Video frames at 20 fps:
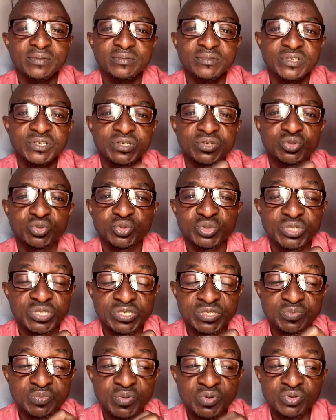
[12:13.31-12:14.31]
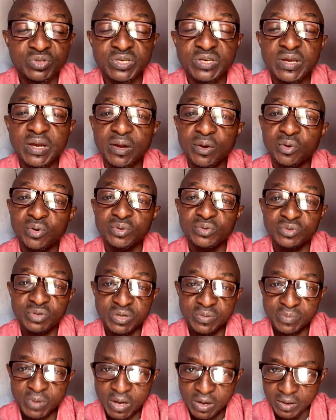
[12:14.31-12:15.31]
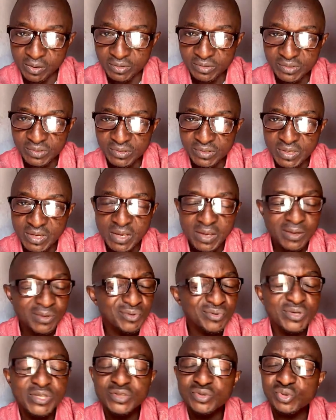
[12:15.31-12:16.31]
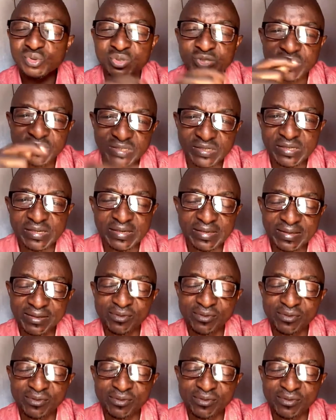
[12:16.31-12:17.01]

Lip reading: She too, she's building her own dream house. You need to see